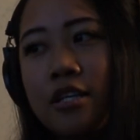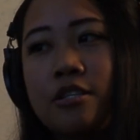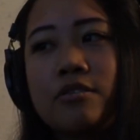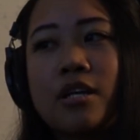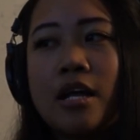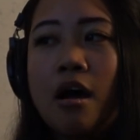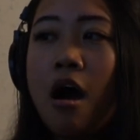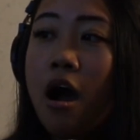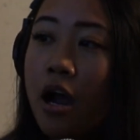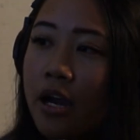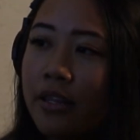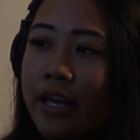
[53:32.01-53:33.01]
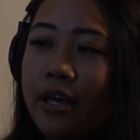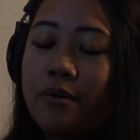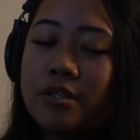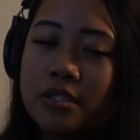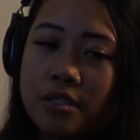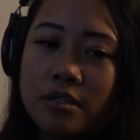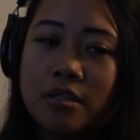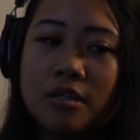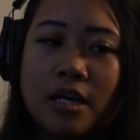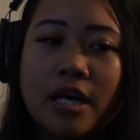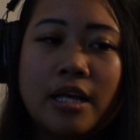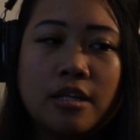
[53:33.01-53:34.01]
So it was kind of hard. Like it was a
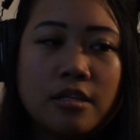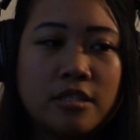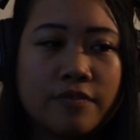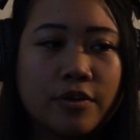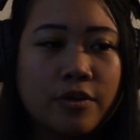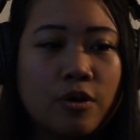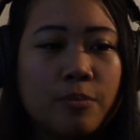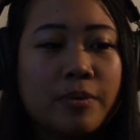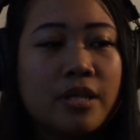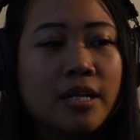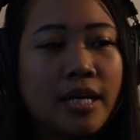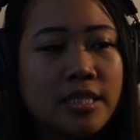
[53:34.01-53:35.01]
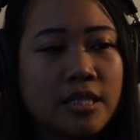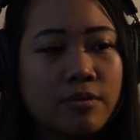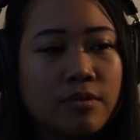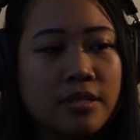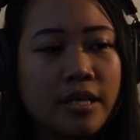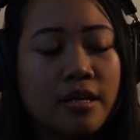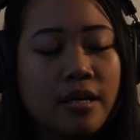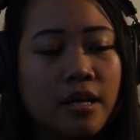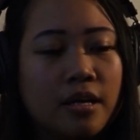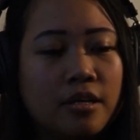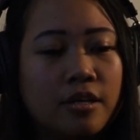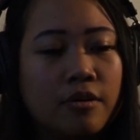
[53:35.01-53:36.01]
little difficult, but the nice thing was like,
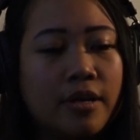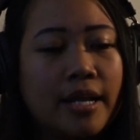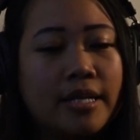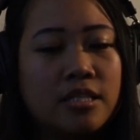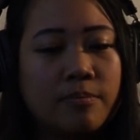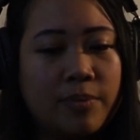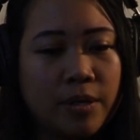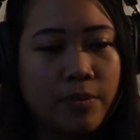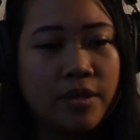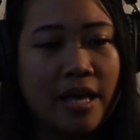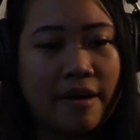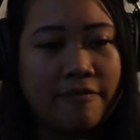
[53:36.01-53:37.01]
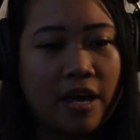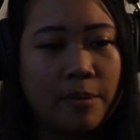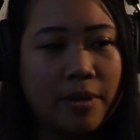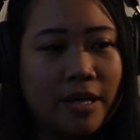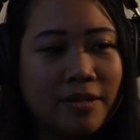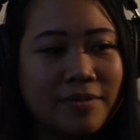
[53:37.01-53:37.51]
you know, getting to be with that family.